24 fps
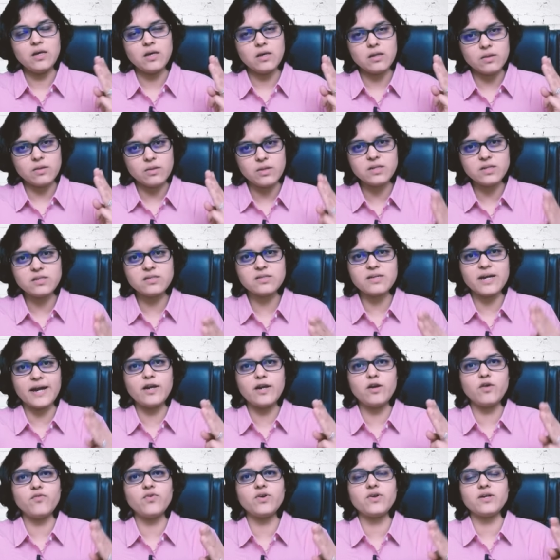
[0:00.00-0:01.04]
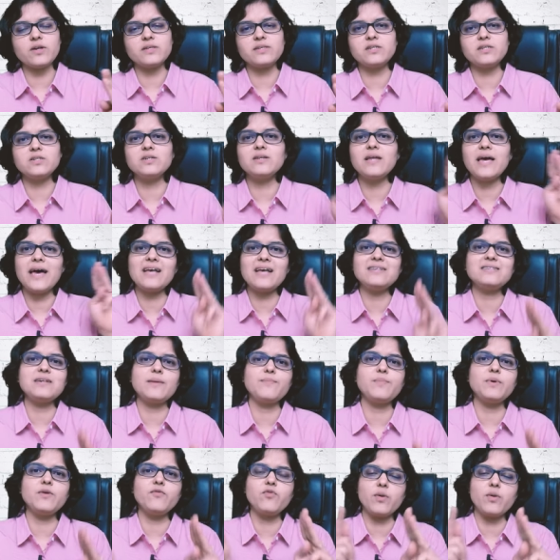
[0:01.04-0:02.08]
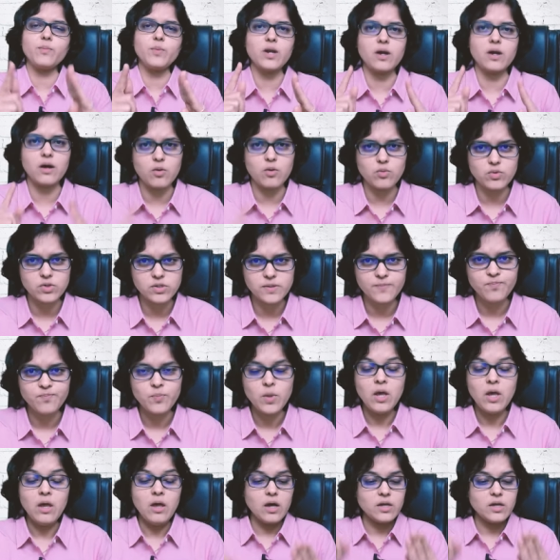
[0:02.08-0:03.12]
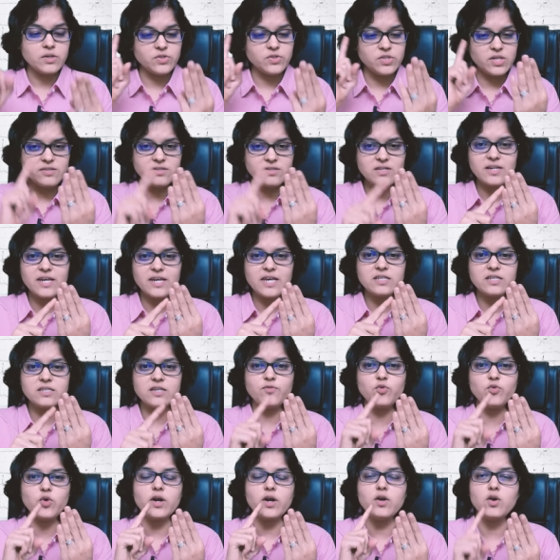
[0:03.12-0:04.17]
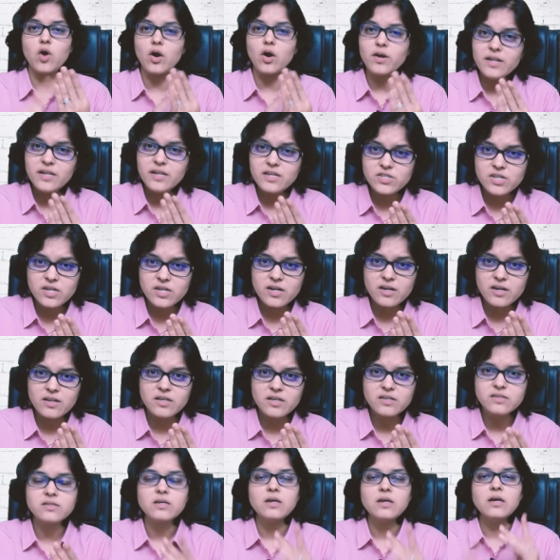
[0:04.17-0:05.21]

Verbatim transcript: this kind of a transaction has happened from your account. Just in case if you had not initiated this,